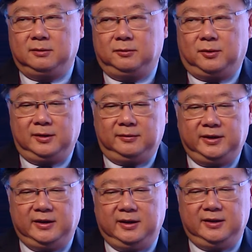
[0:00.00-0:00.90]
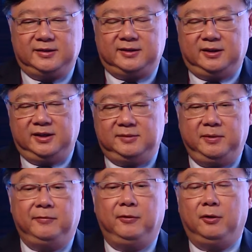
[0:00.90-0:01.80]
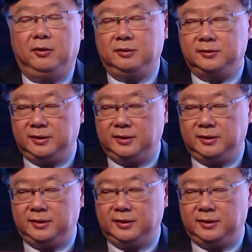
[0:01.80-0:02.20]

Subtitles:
one of the earliest studies before